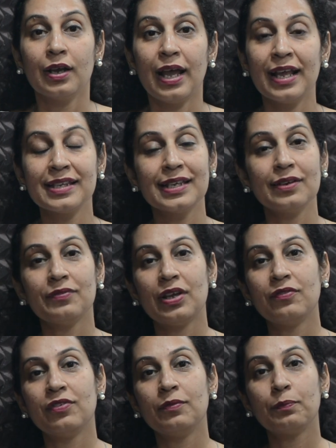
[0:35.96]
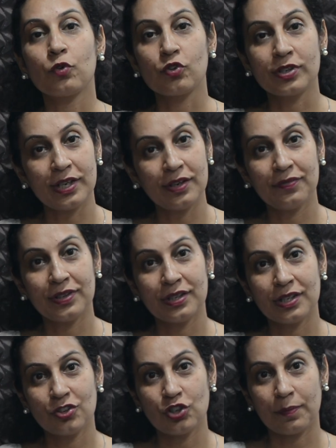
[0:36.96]
As and when we'll proceed with
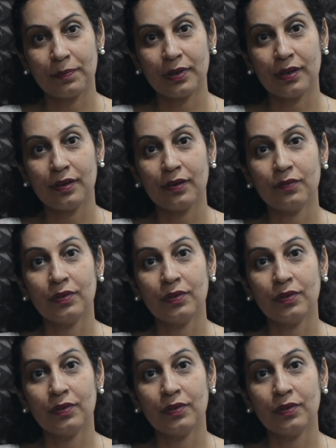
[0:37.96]
this chapter,